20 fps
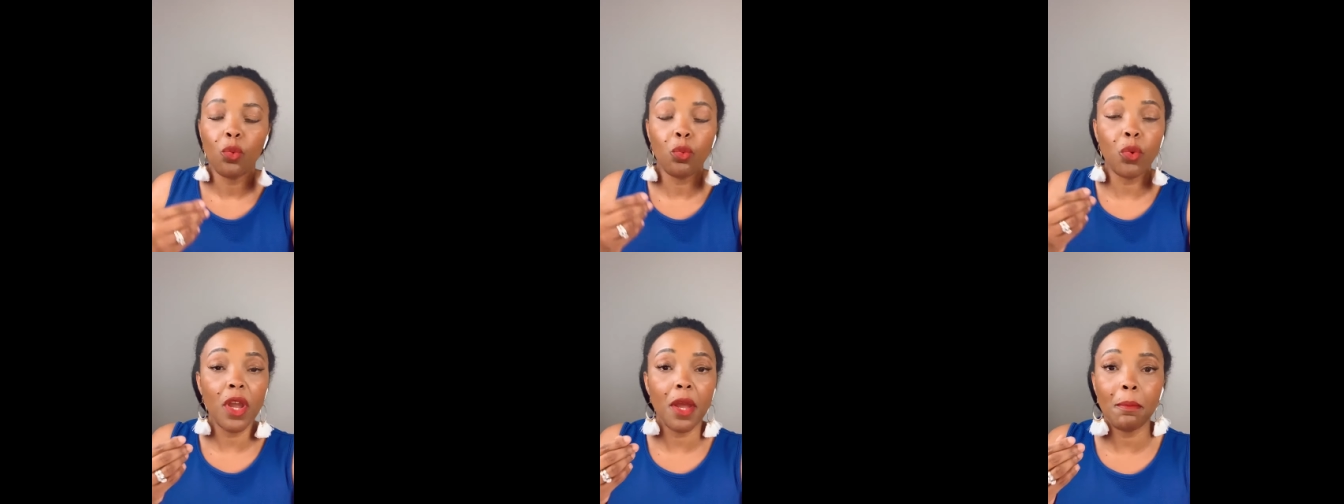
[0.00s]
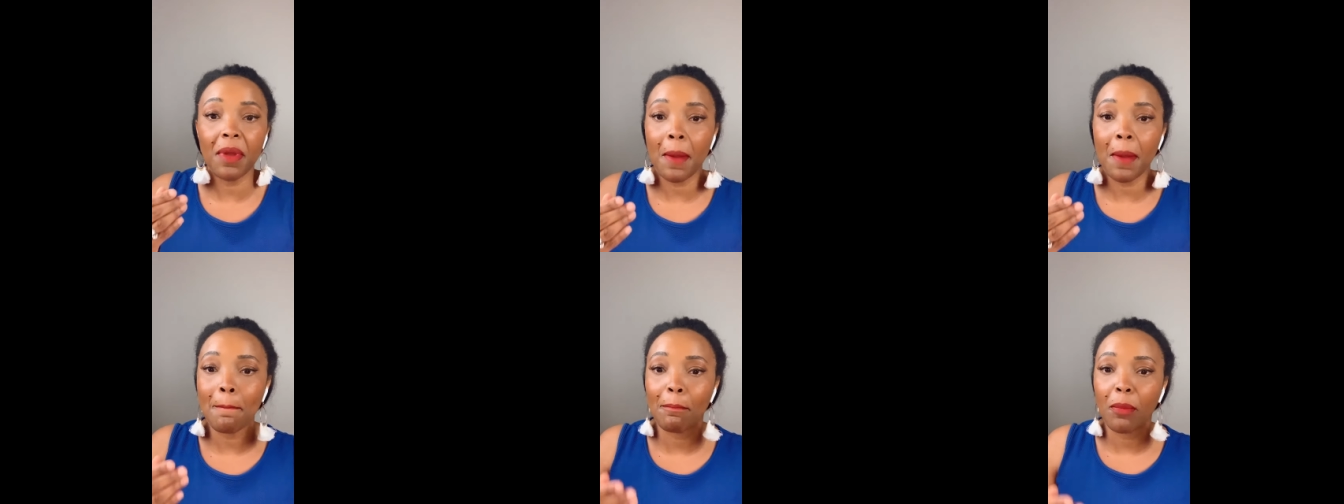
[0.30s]
We
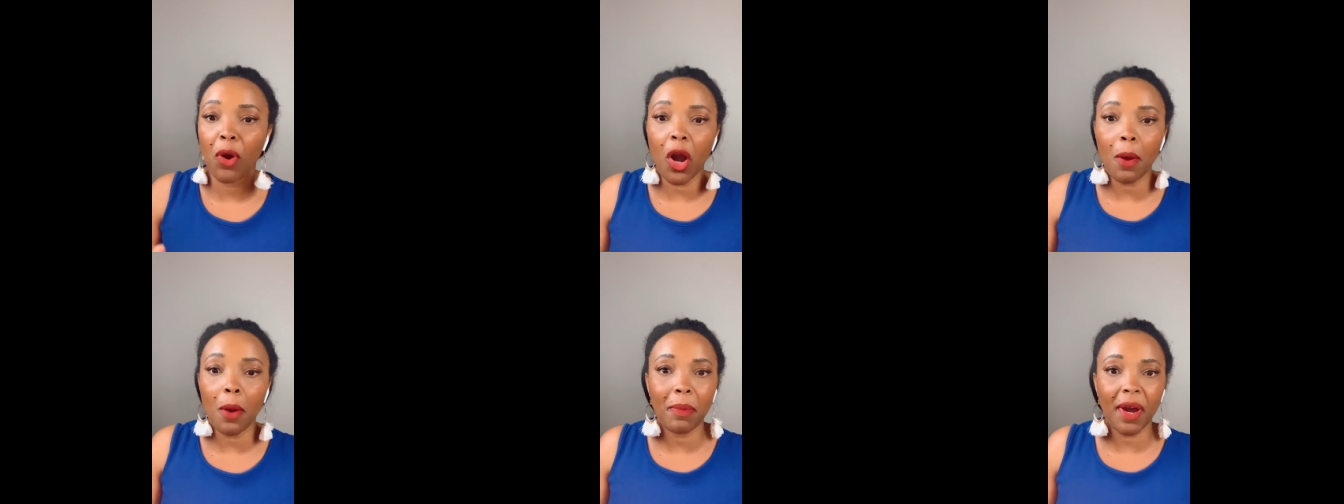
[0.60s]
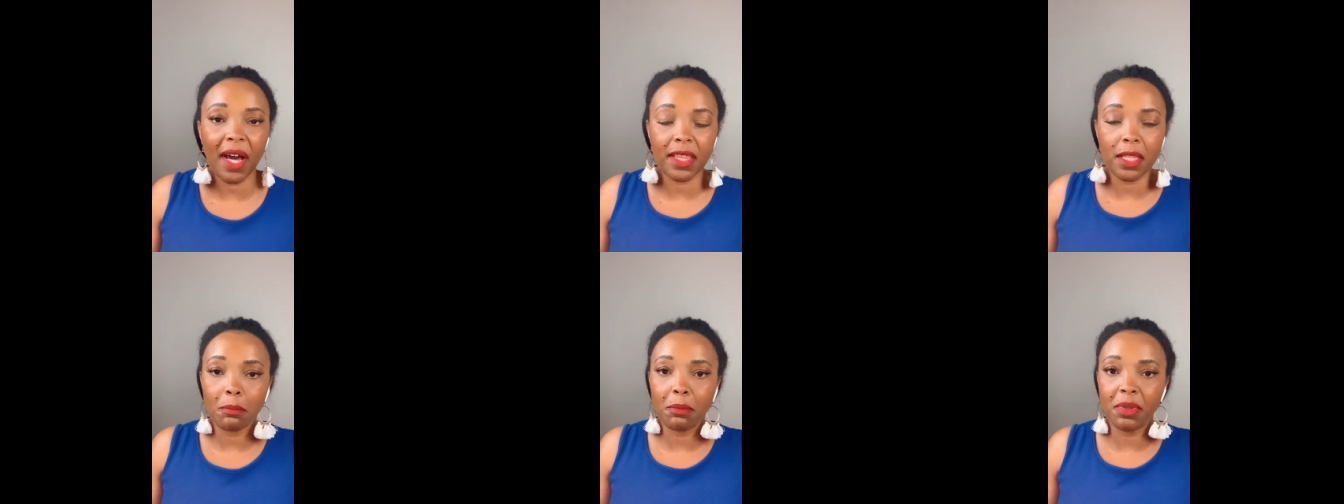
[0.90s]
have been
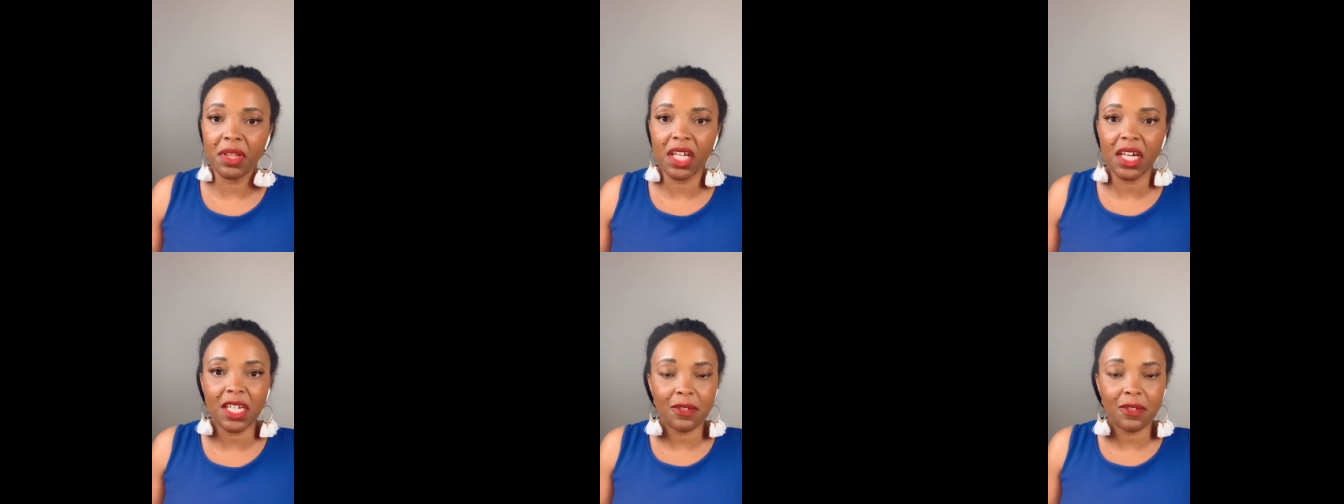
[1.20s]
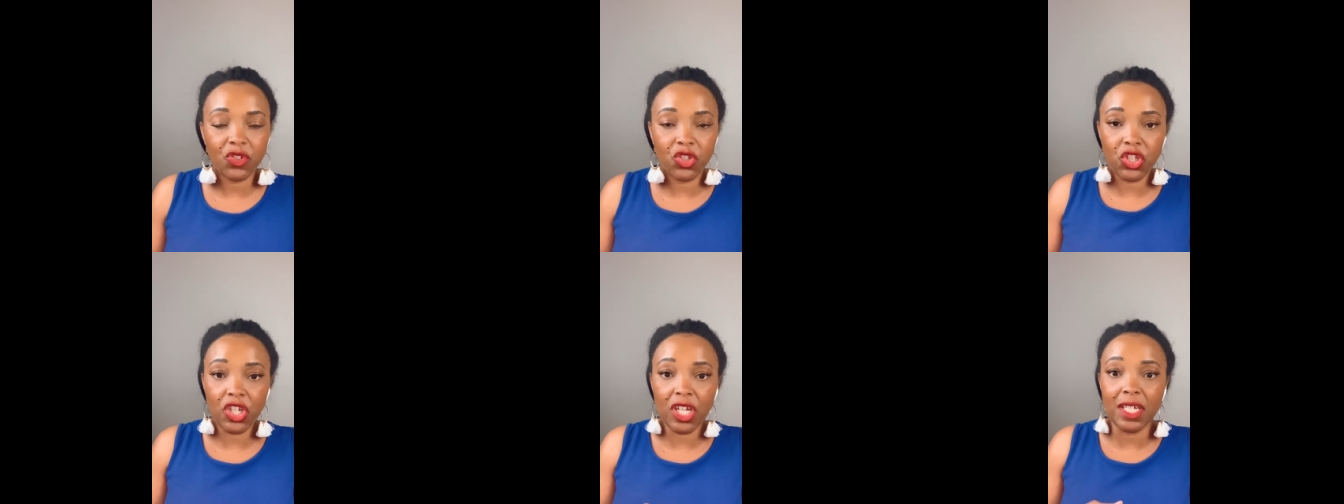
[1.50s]
bought by the blood
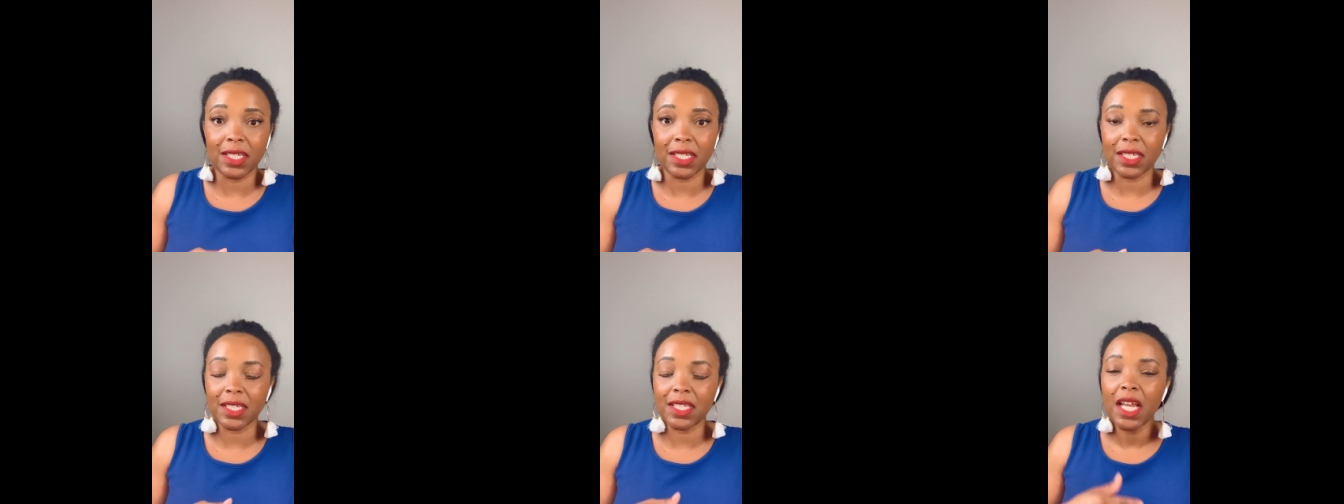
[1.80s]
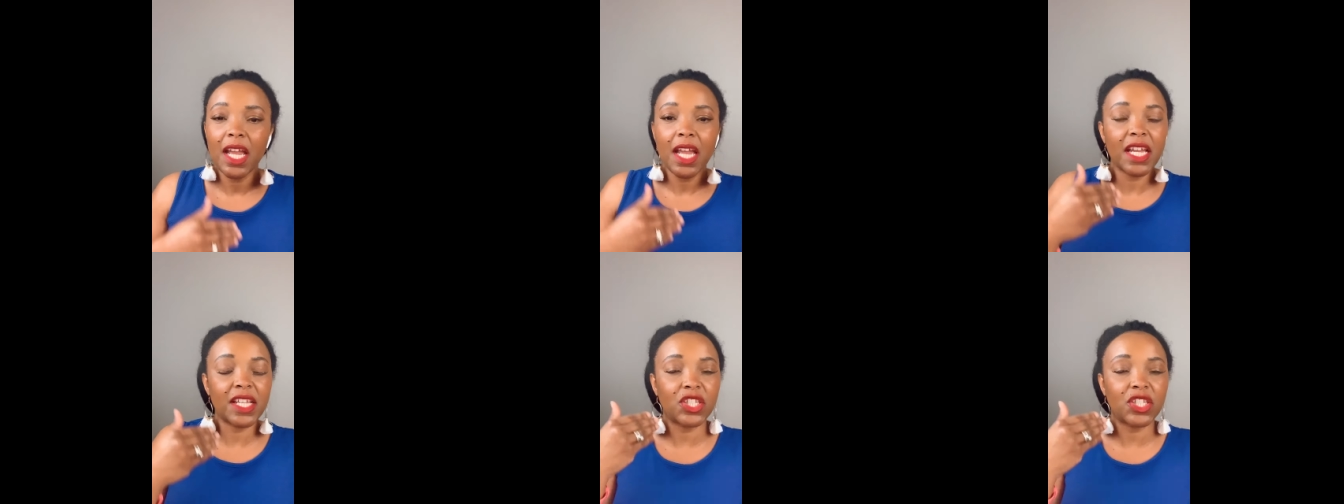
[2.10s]
of Jesus.